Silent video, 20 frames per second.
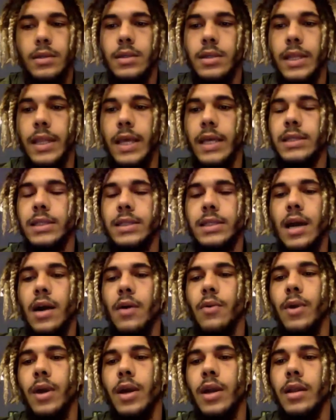And that's just how
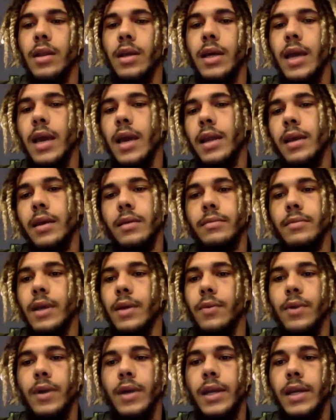we're going to look at it. And
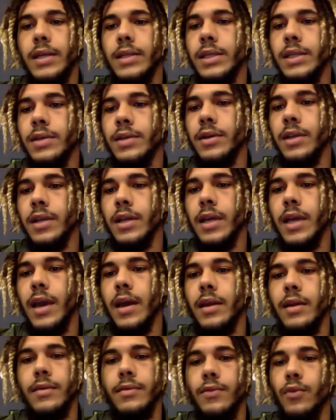we're going to continue to look at
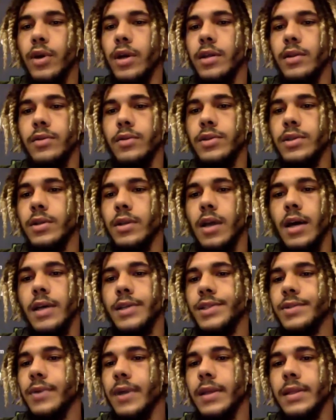it, win, lose, or loss
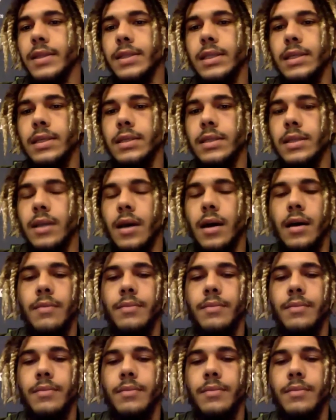throughout the season.